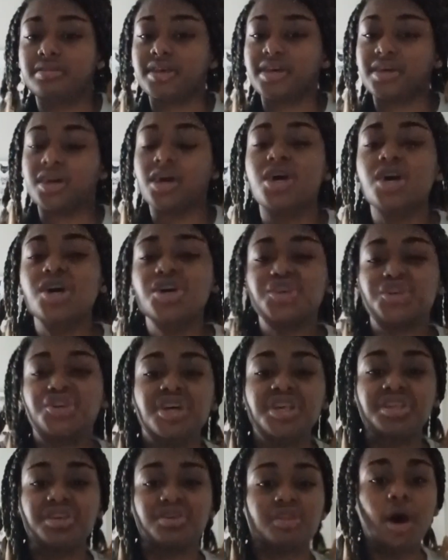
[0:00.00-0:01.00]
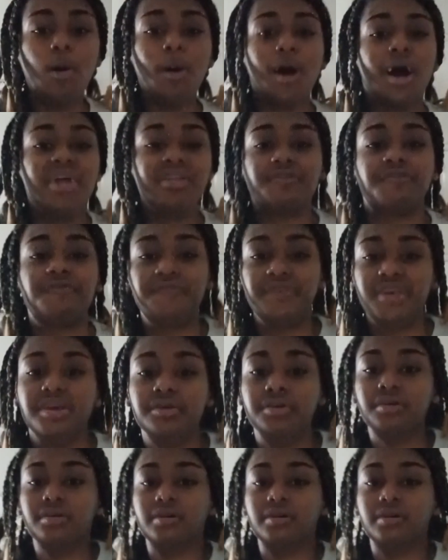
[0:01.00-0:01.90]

Like, she doesn't know how to feel.